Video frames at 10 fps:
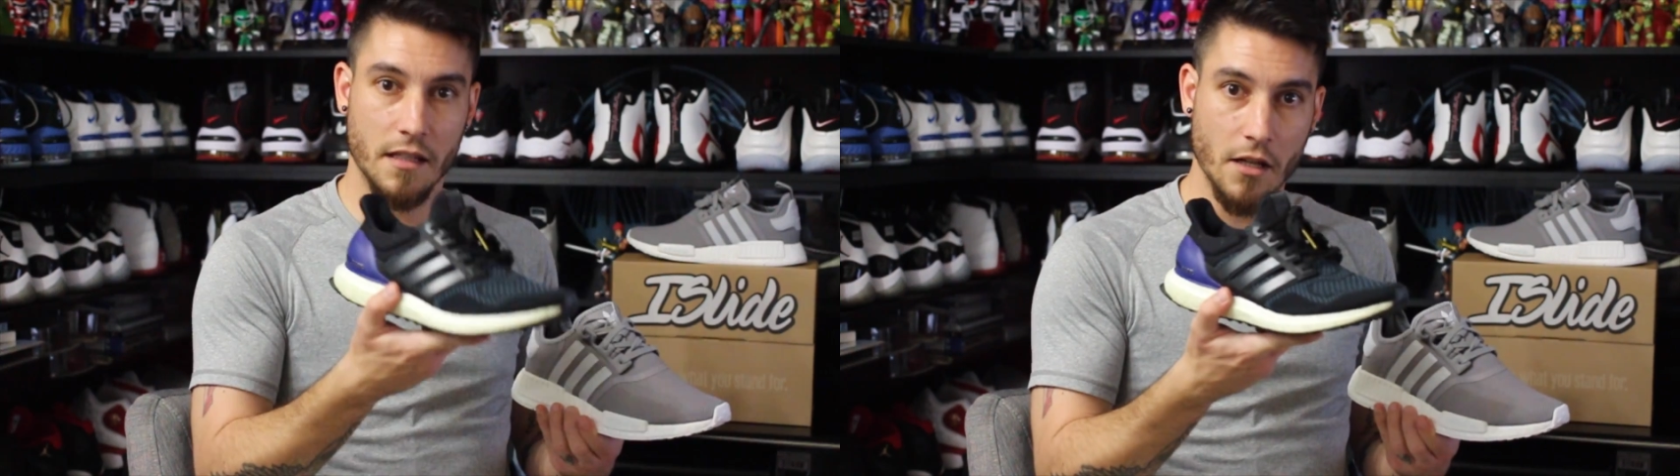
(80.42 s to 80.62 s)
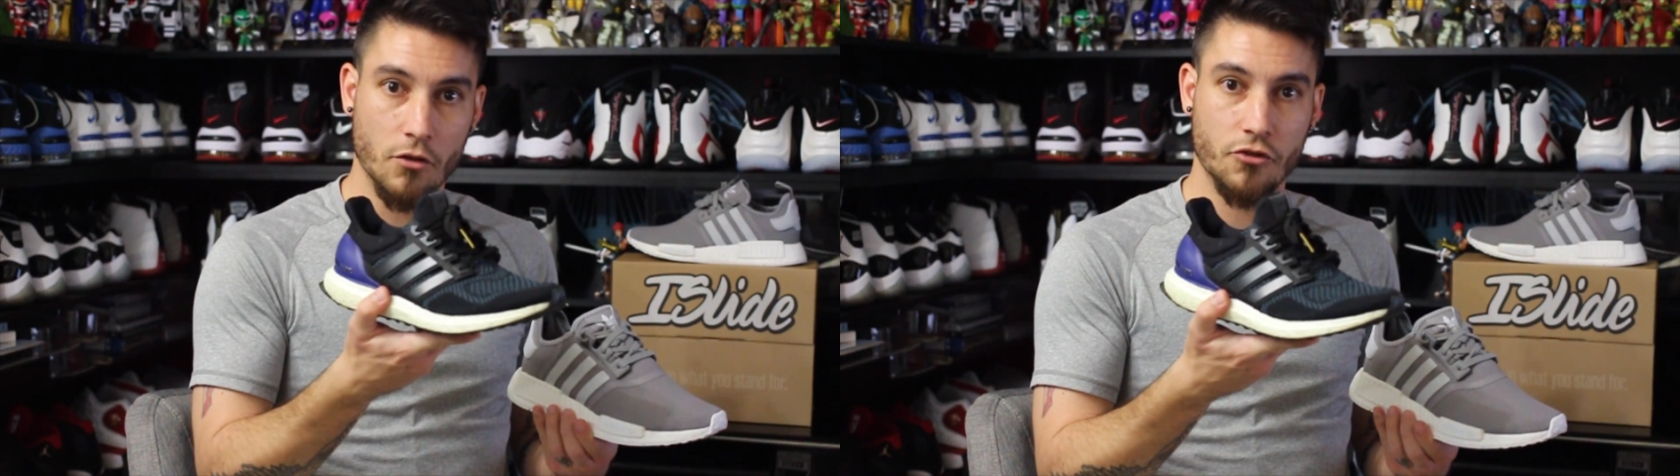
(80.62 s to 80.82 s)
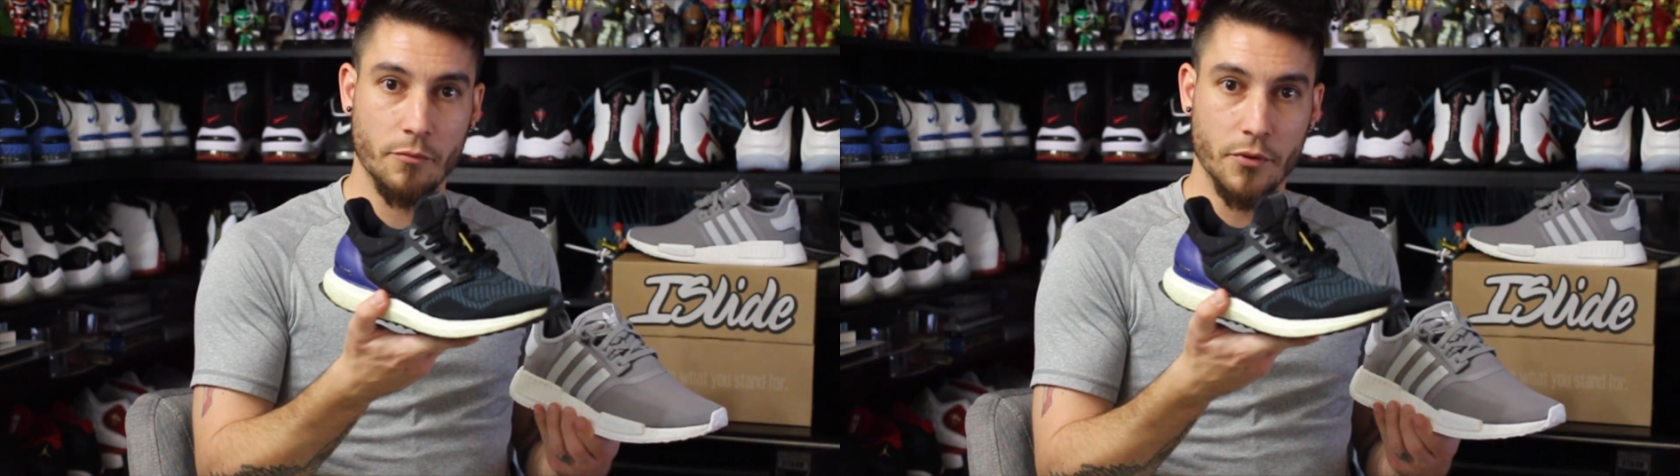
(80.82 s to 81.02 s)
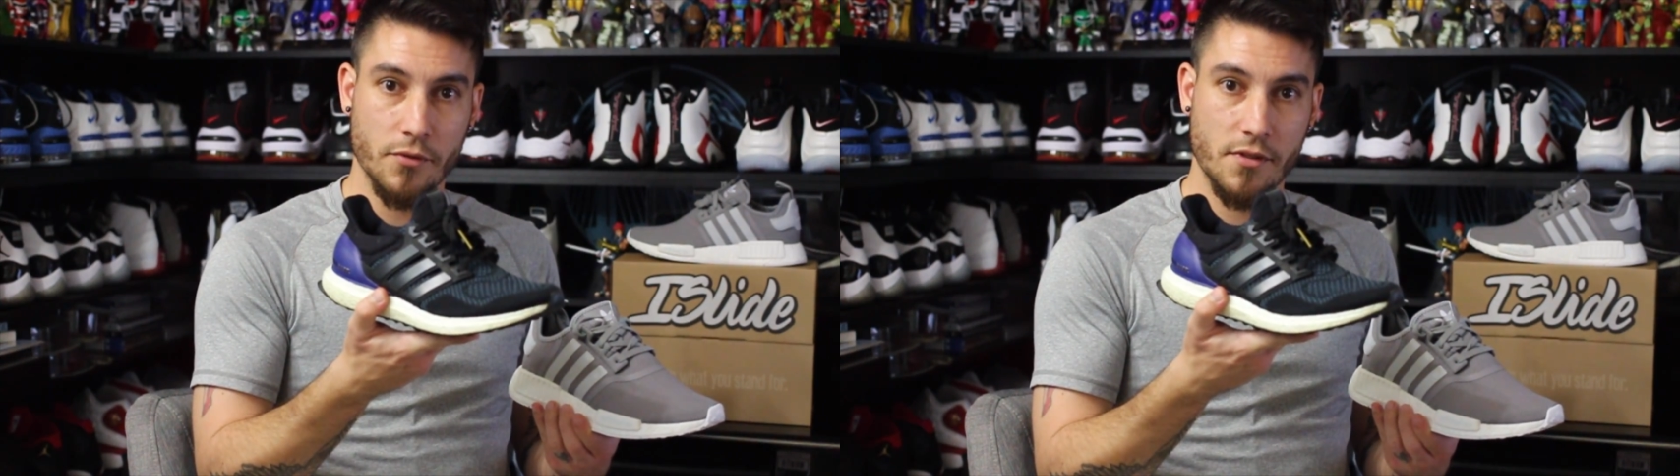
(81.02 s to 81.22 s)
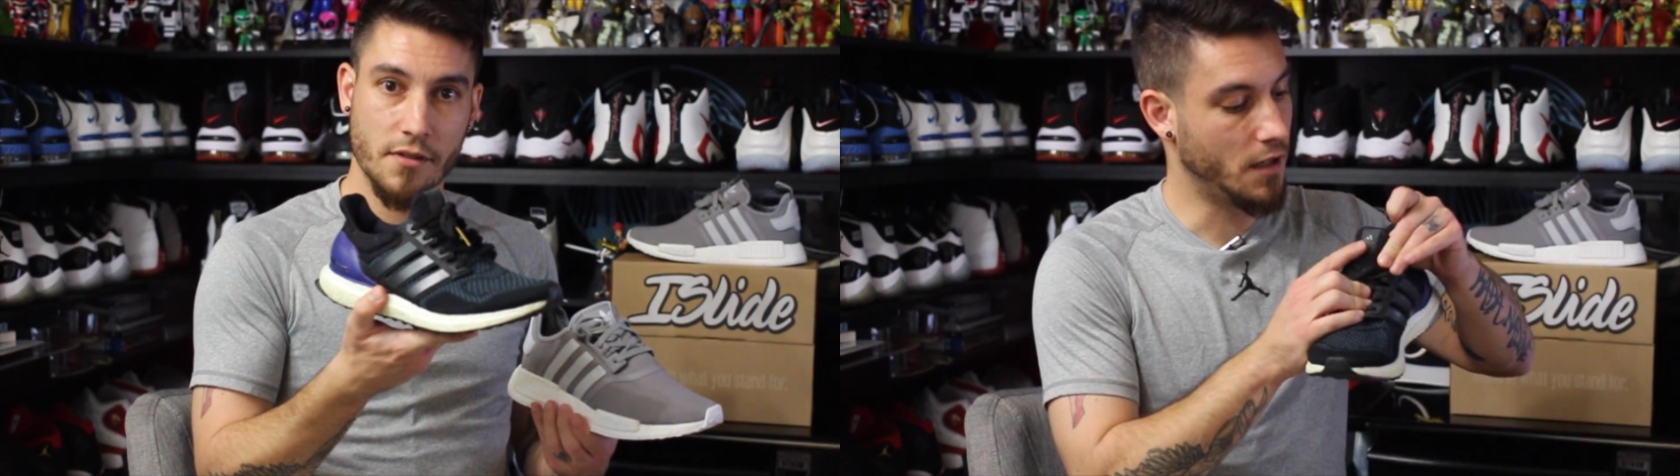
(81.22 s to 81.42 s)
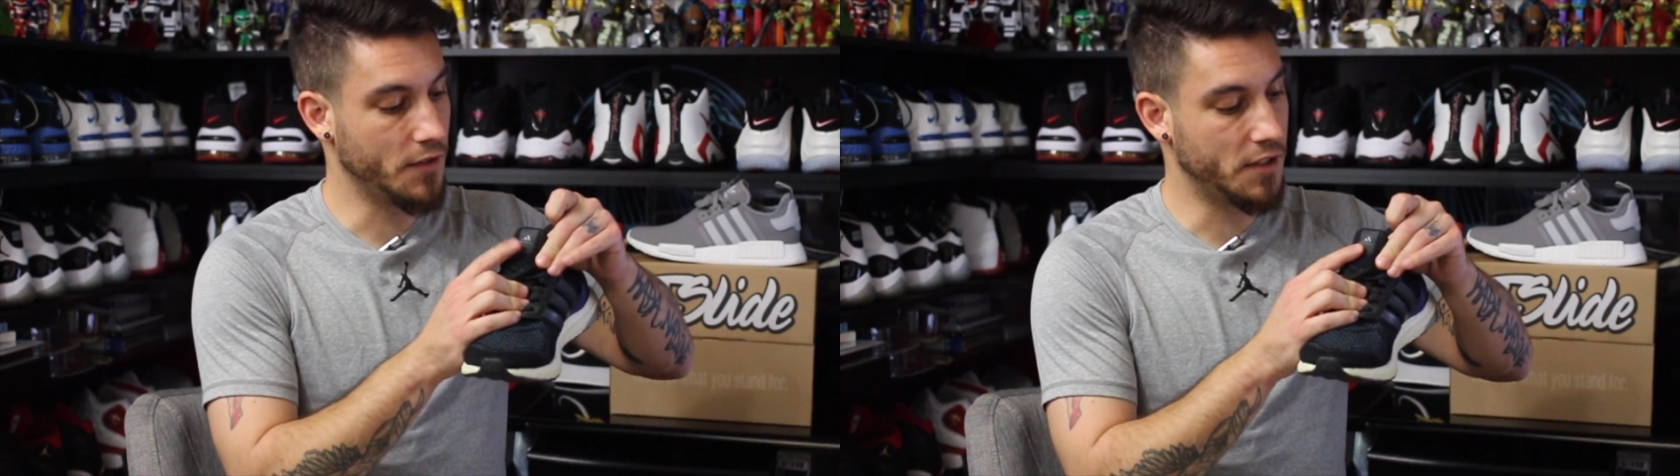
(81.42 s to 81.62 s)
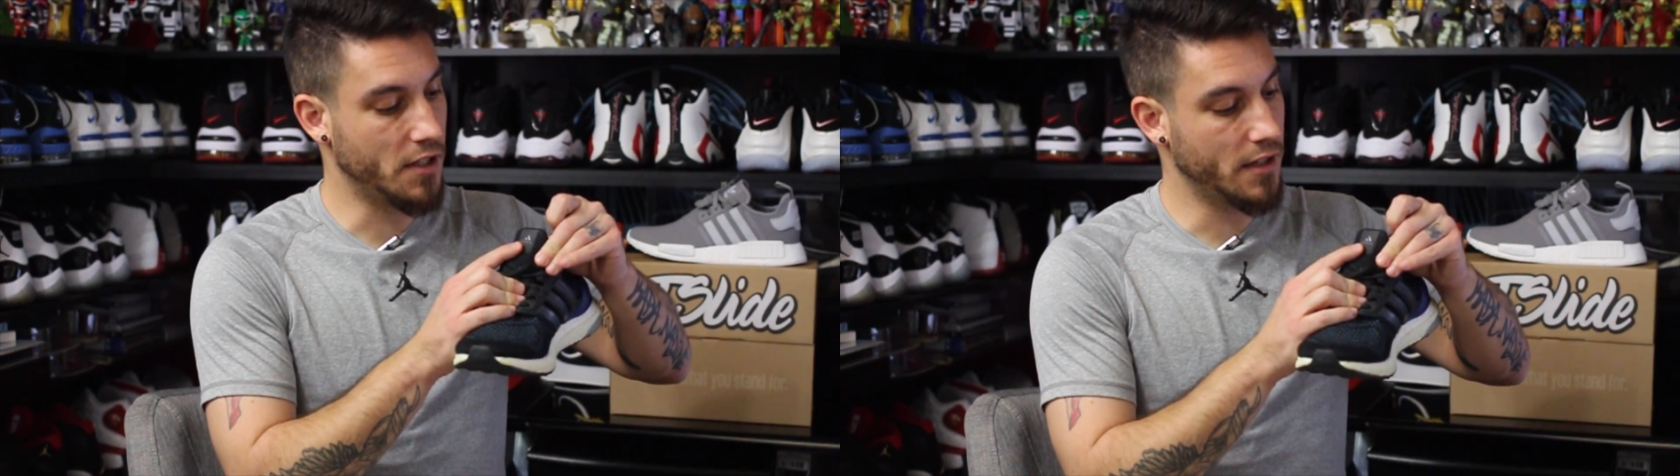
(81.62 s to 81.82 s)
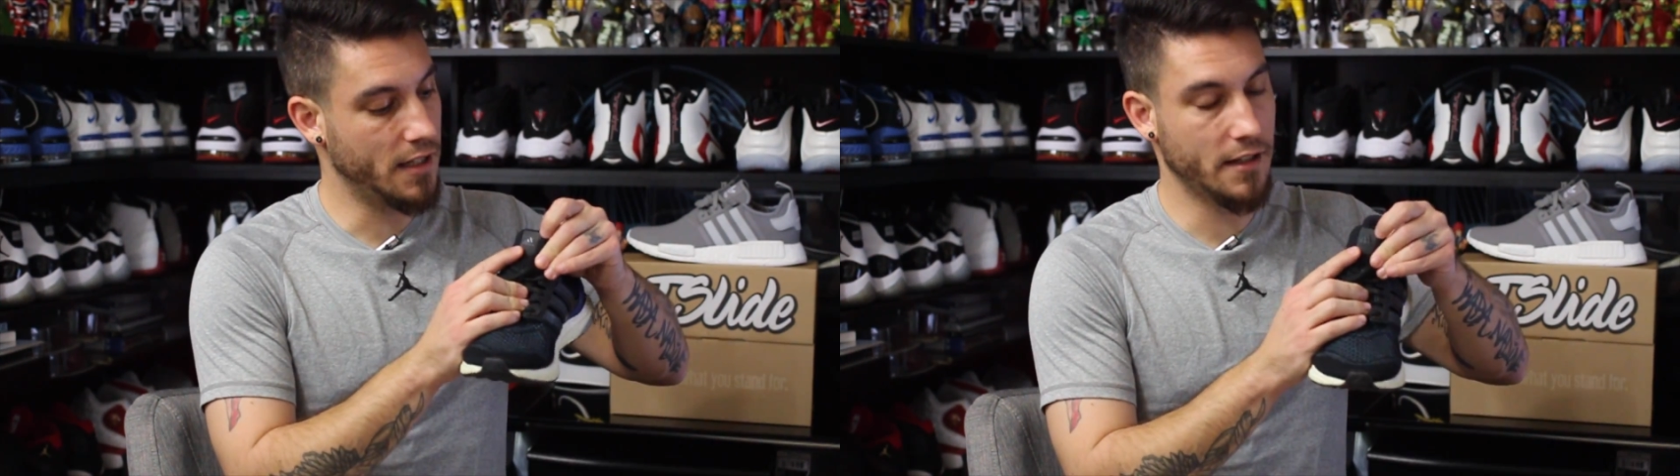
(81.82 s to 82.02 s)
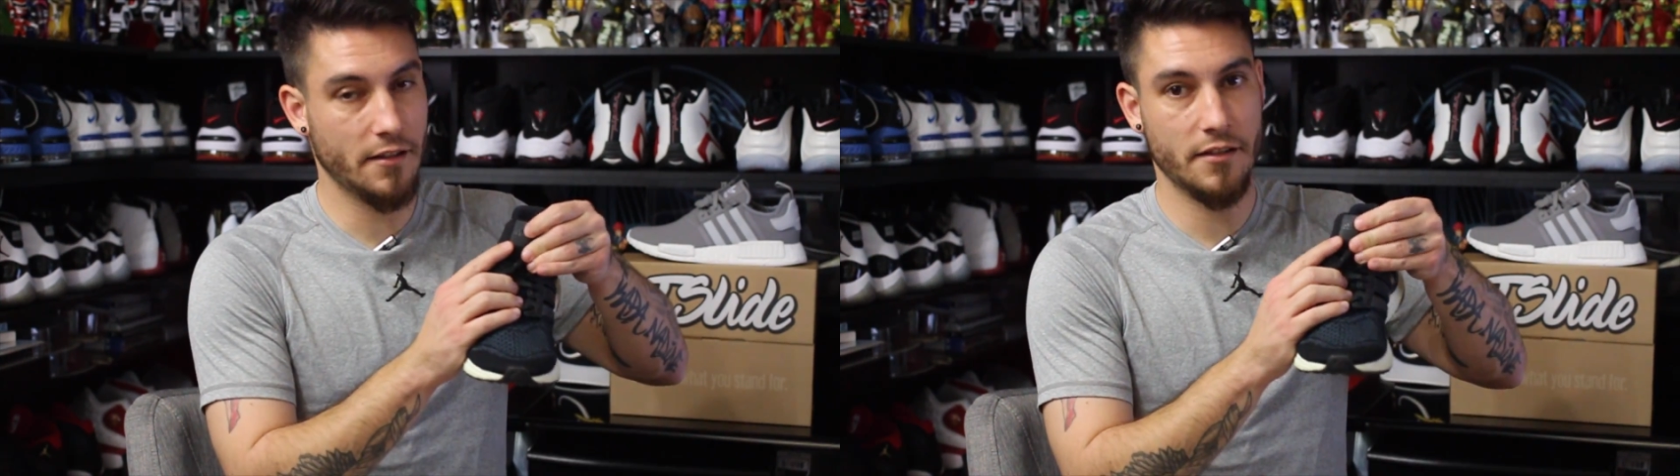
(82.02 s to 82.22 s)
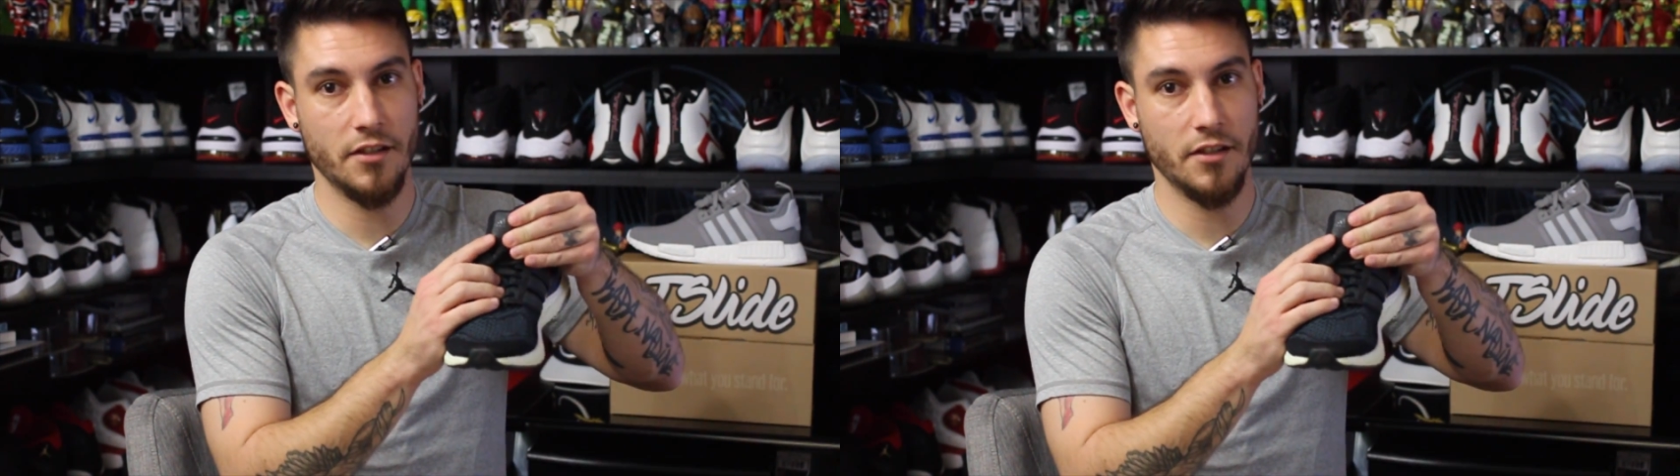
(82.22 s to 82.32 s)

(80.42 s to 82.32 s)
The Ultra Boost. On the tongue here,